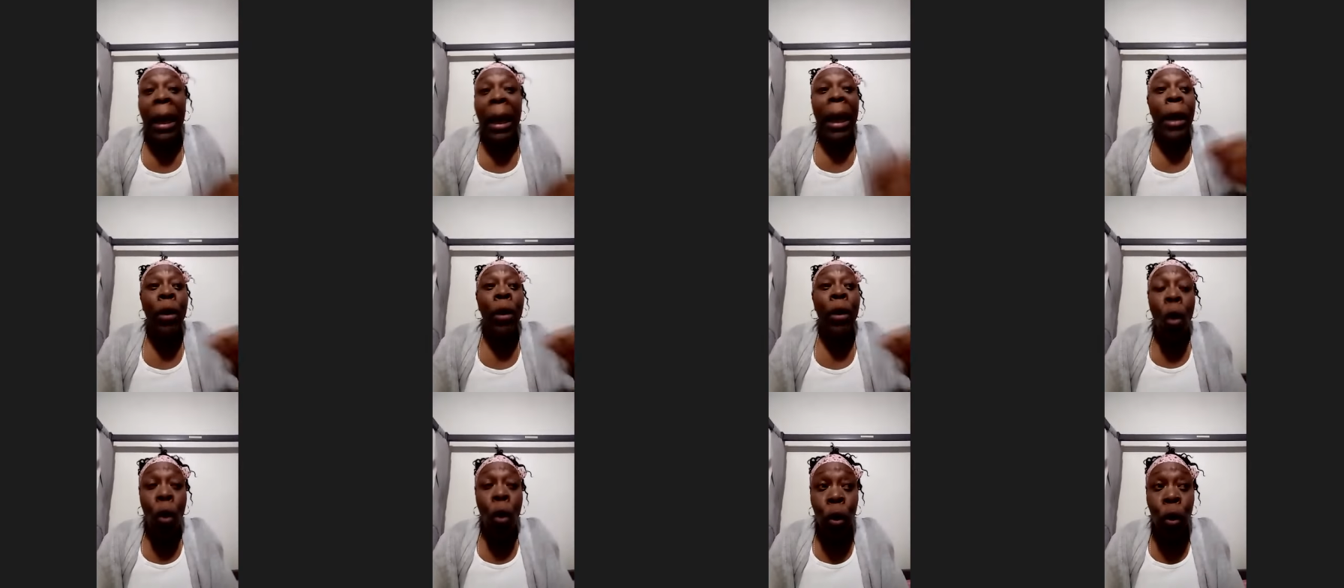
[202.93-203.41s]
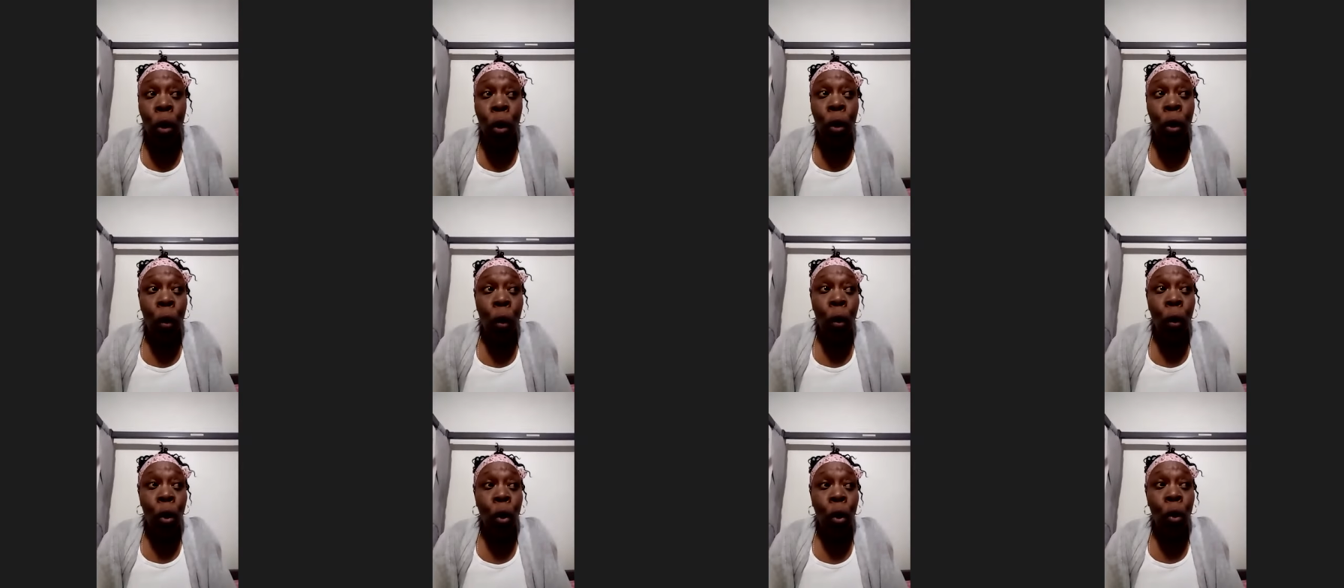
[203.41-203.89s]
And
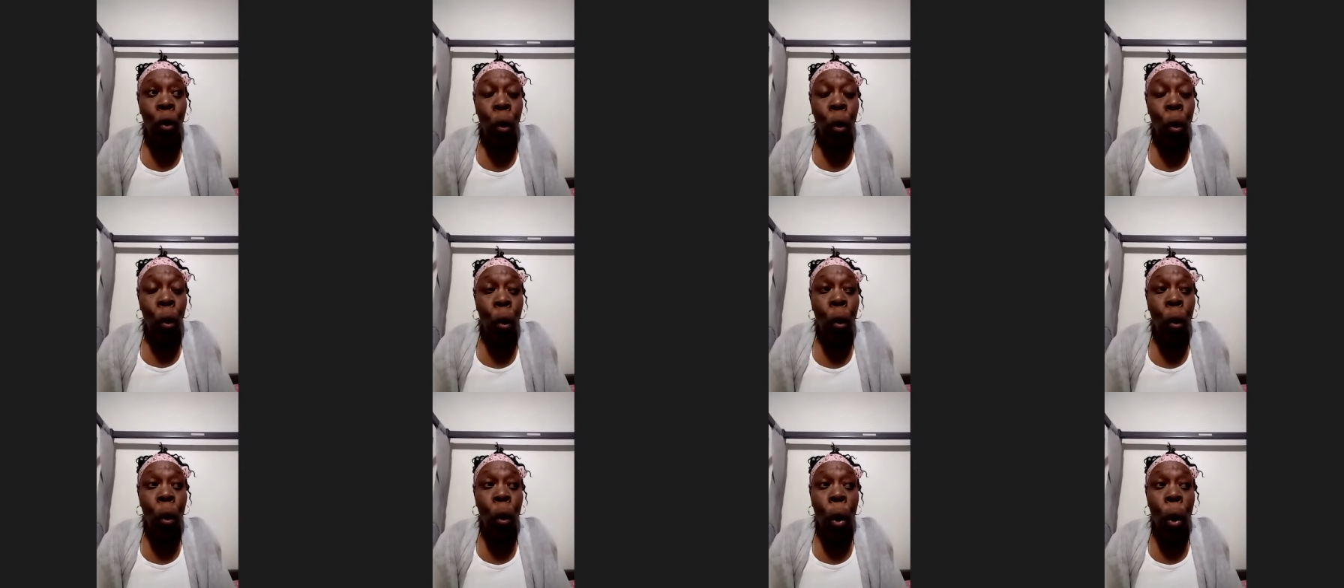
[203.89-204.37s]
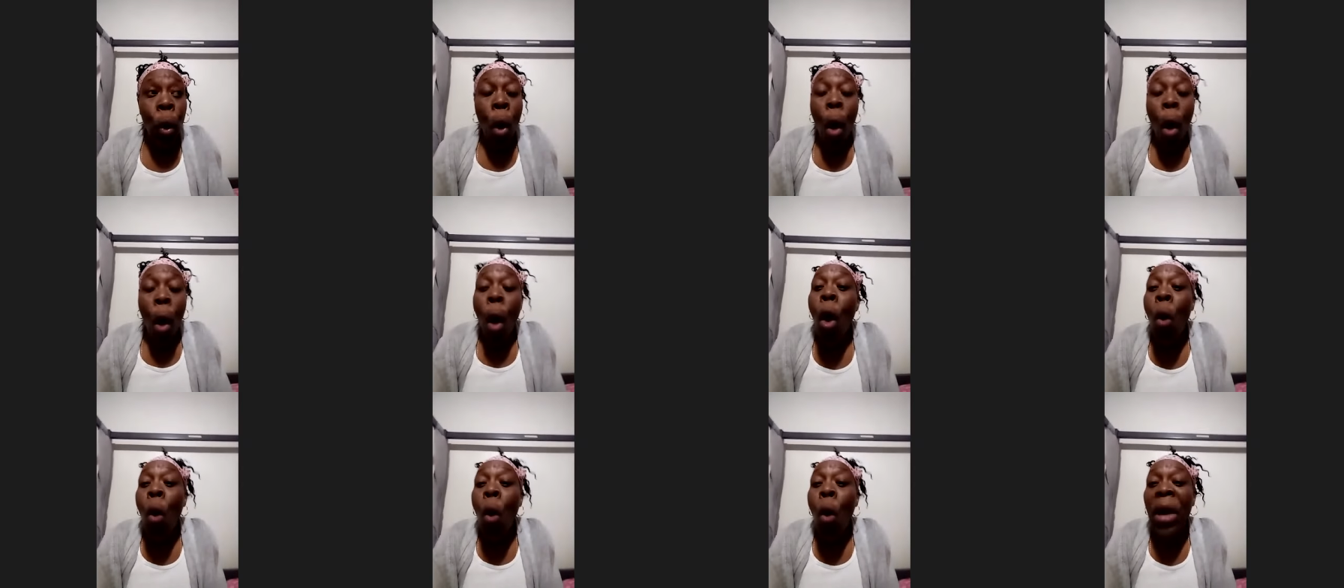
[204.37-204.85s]
also to
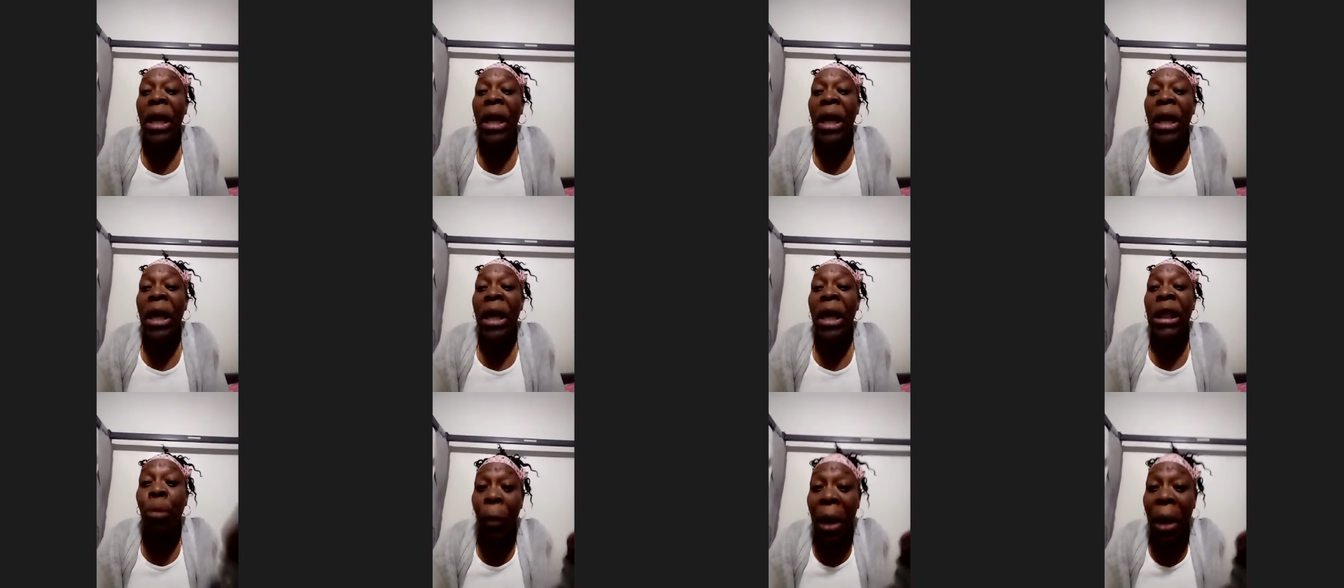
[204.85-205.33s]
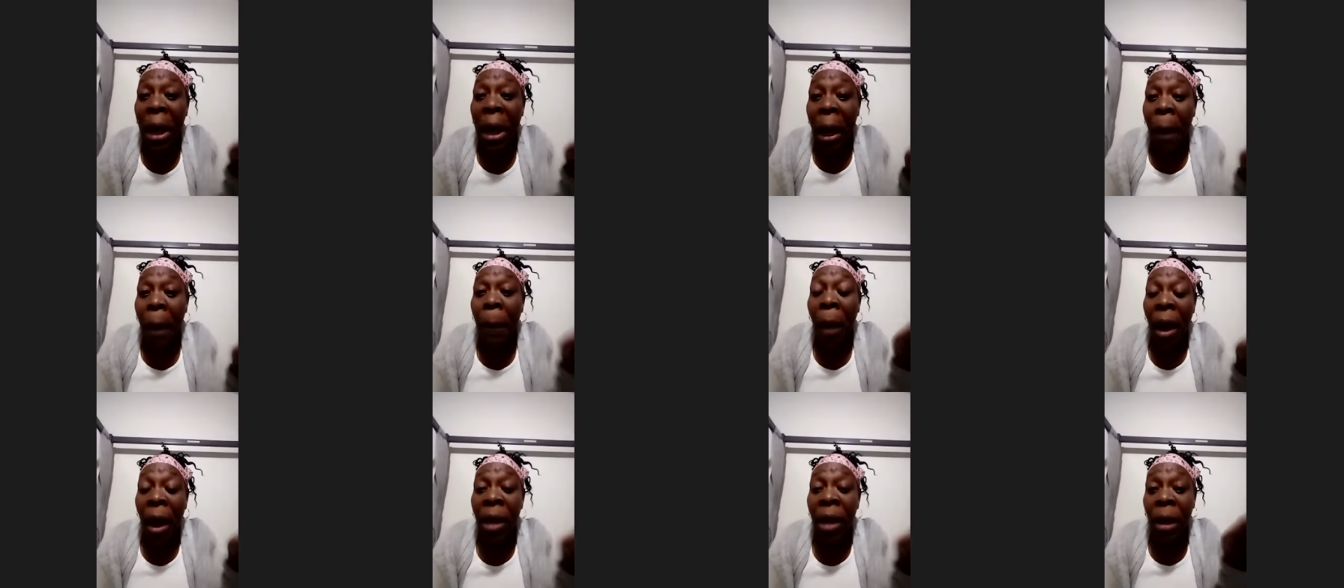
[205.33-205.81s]
always
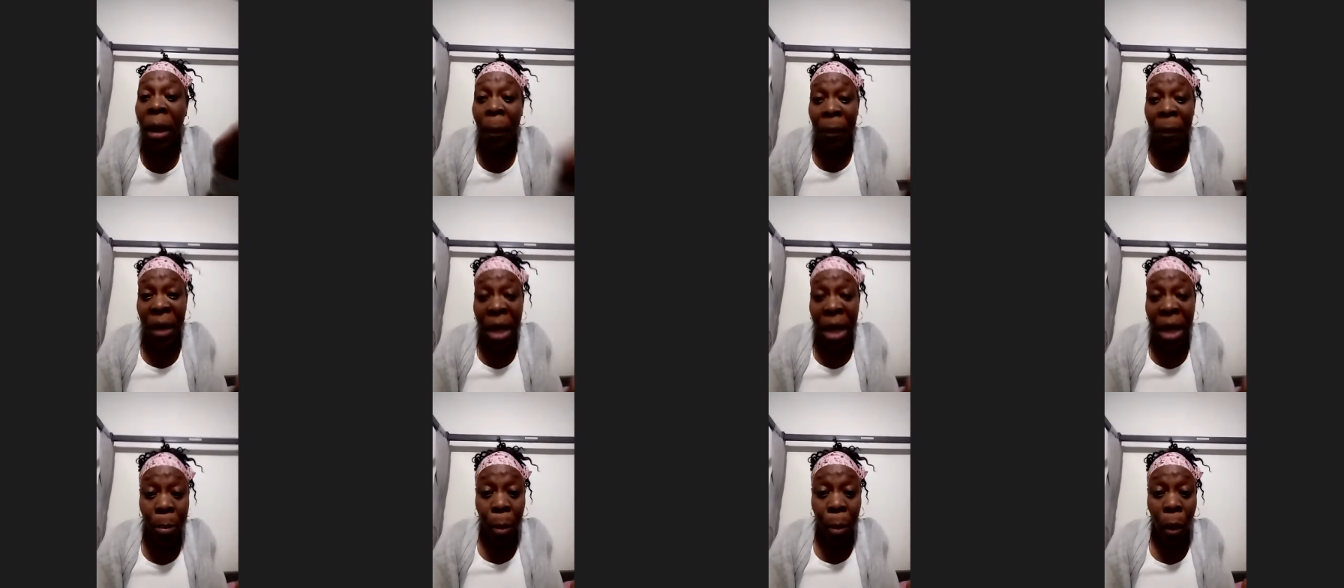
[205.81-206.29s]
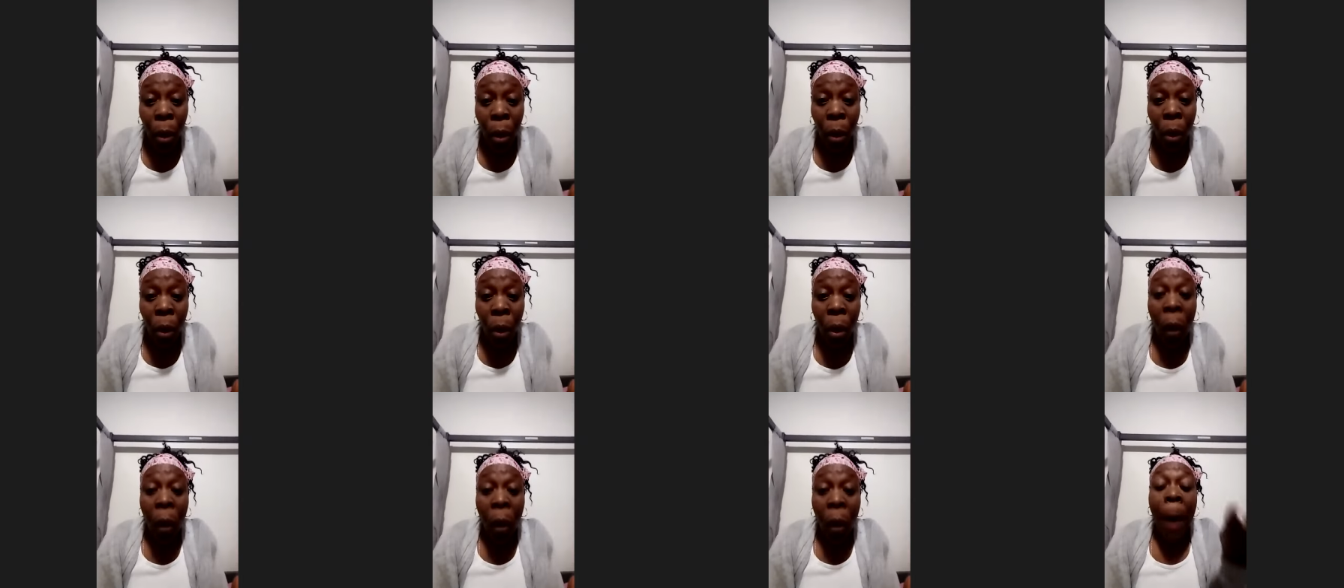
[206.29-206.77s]
bring up other
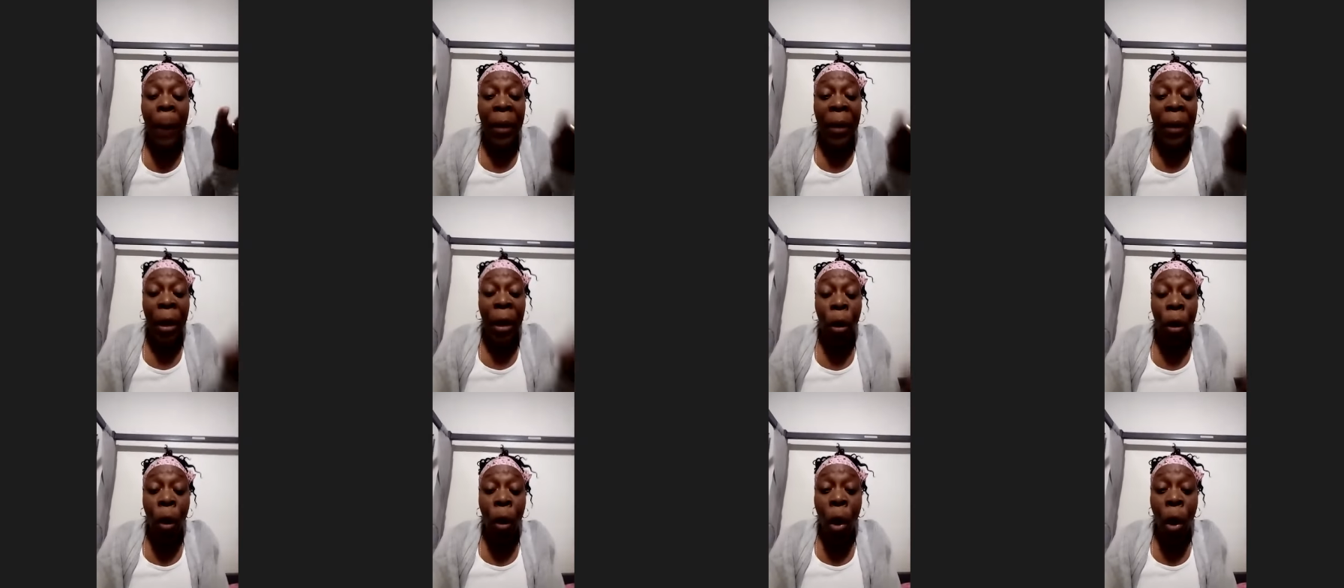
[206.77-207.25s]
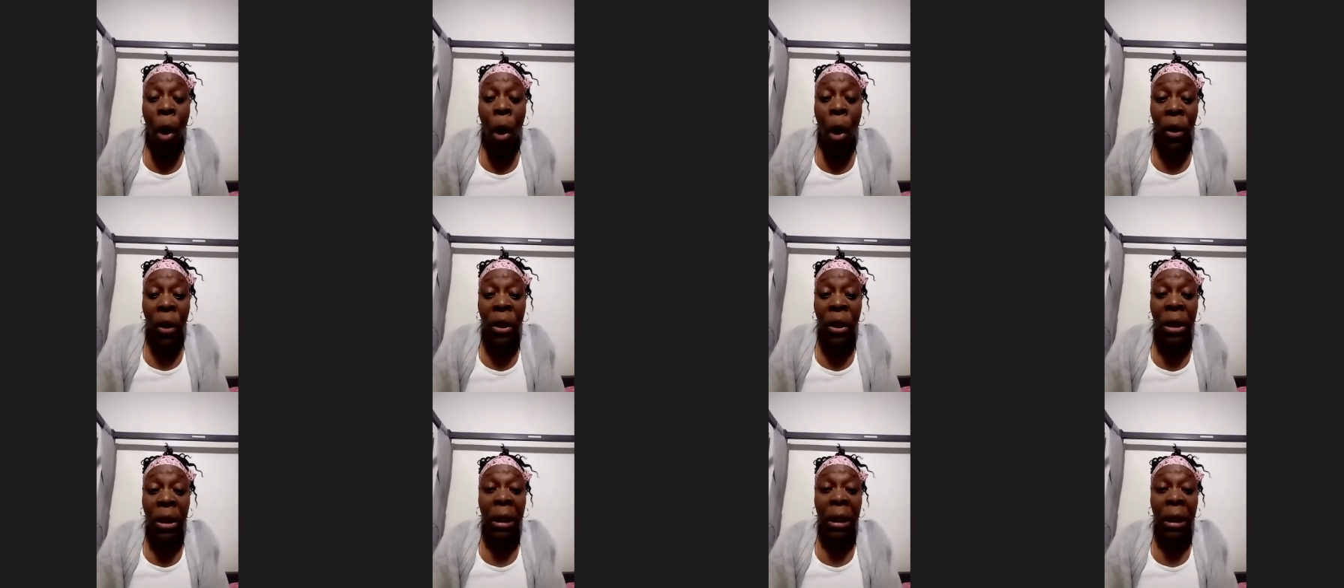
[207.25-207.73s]
people,
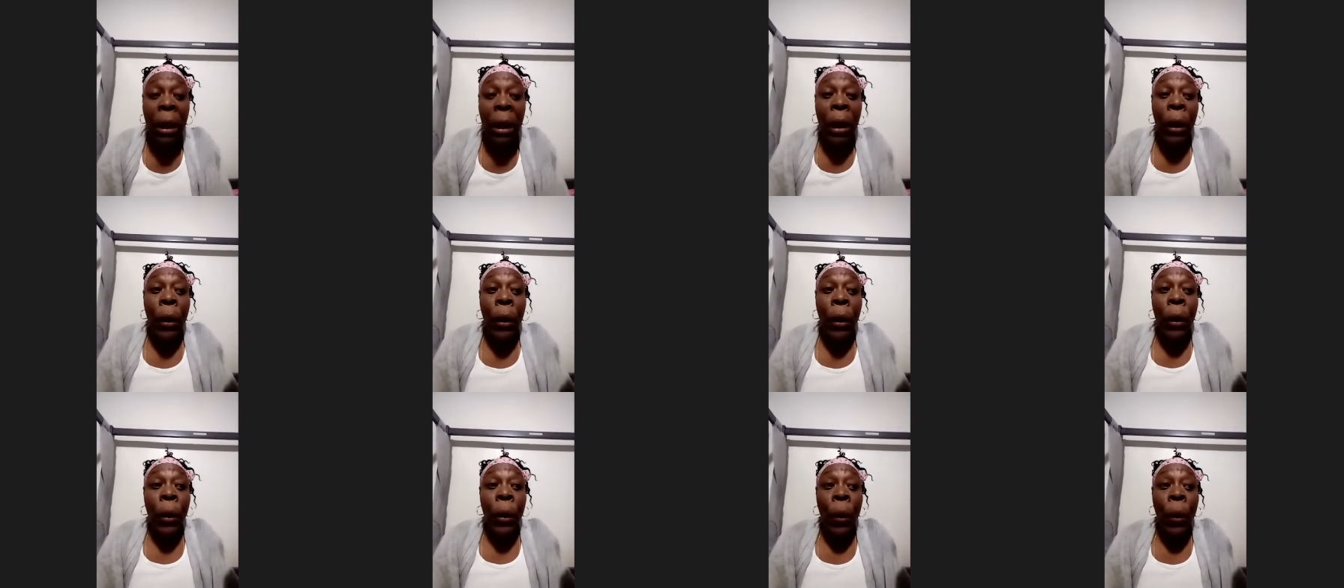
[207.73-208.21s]
because